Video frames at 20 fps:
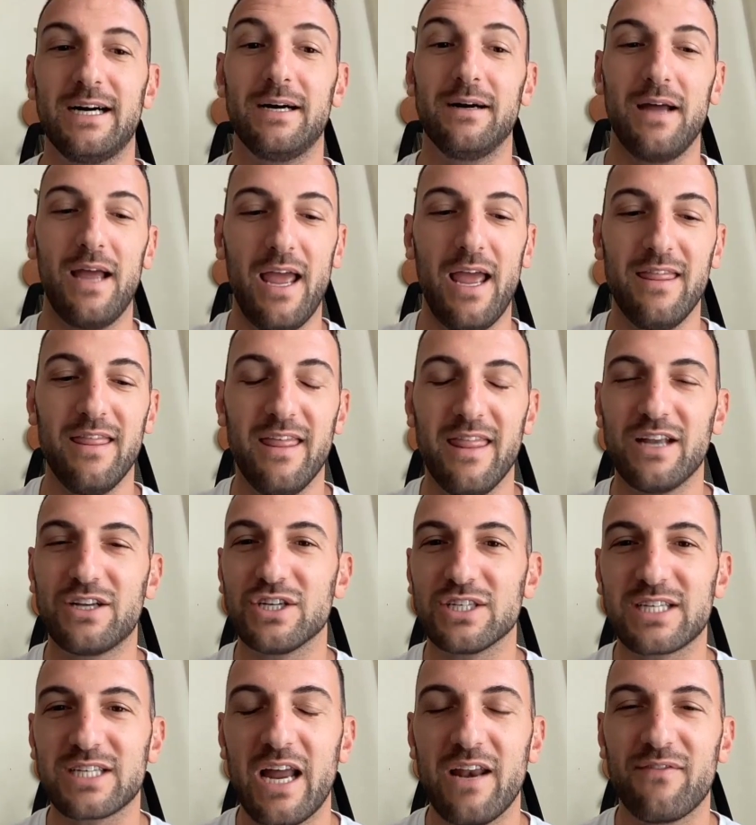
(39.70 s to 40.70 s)
Uh, and then
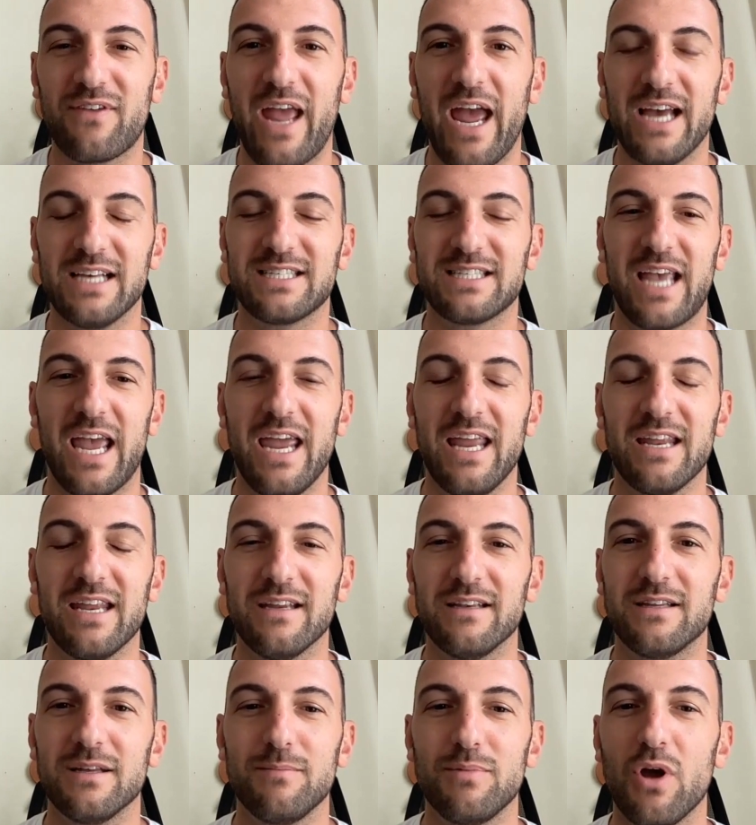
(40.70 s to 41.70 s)
that just kind of
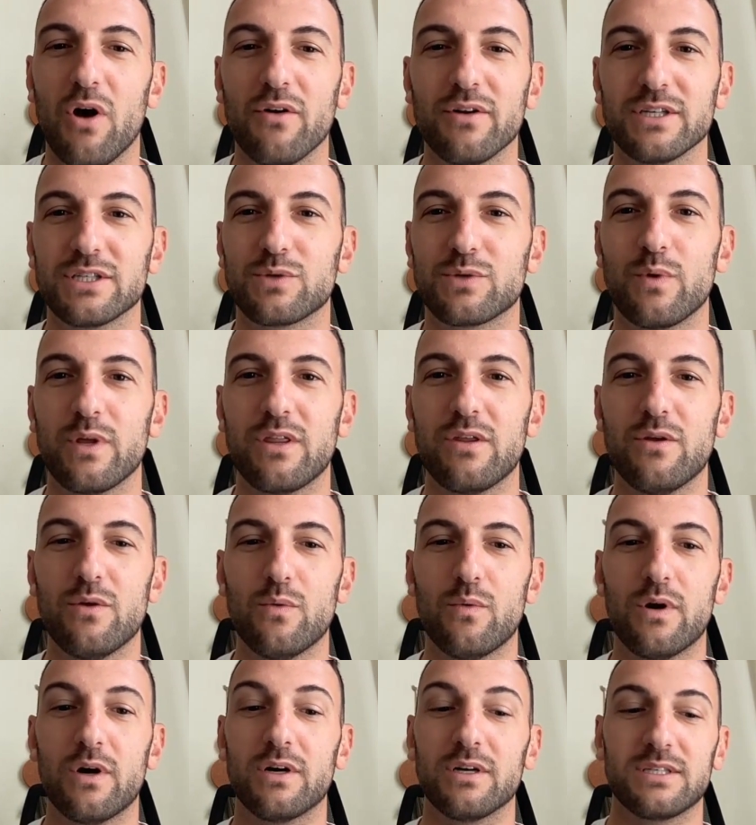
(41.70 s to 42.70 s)
cascaded, to be honest with
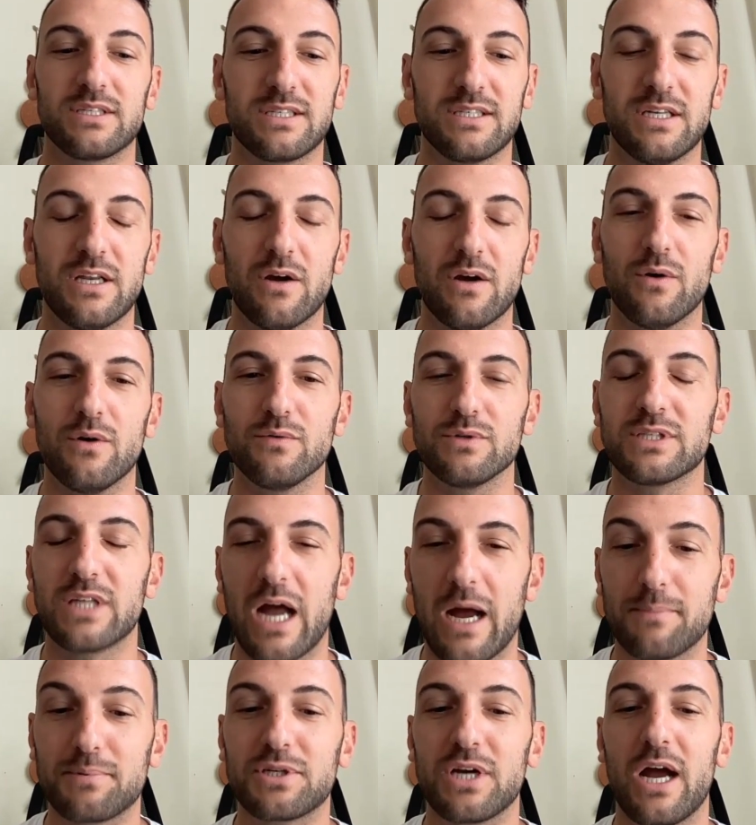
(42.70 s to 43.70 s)
you, where it's, you know, it was
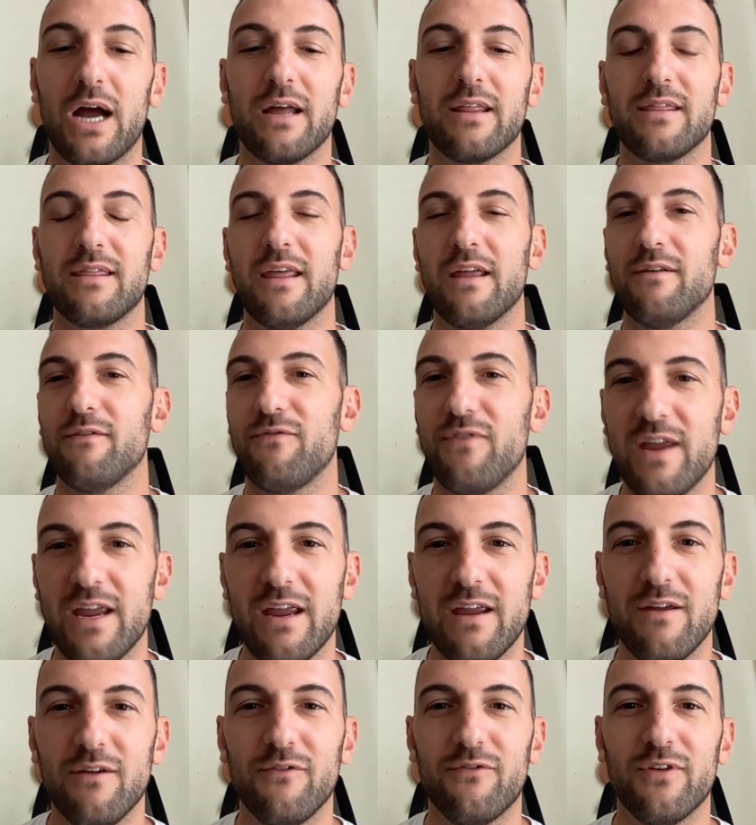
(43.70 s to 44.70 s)
Top Shot, then
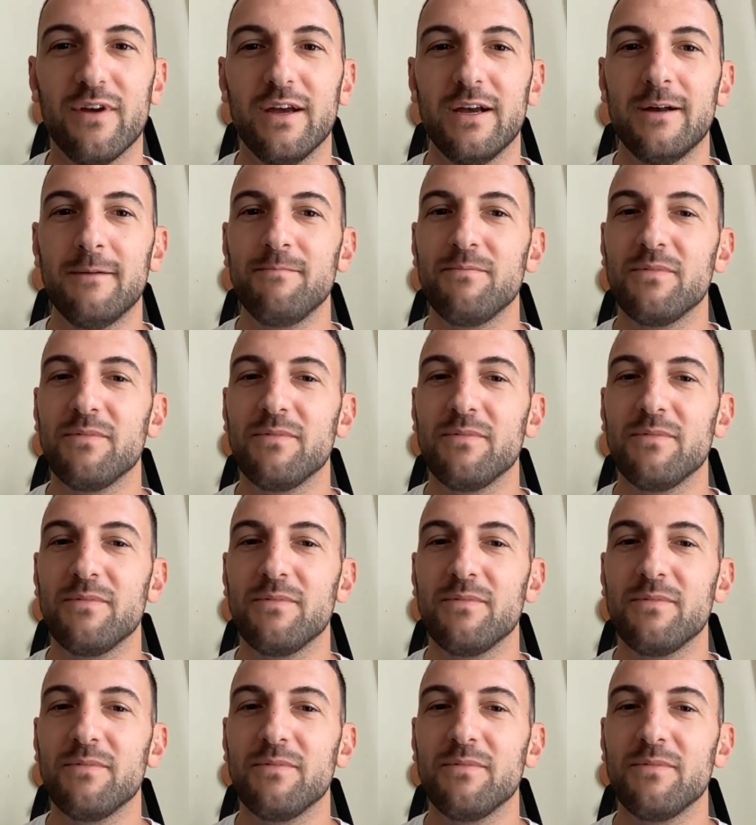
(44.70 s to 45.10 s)
Vive,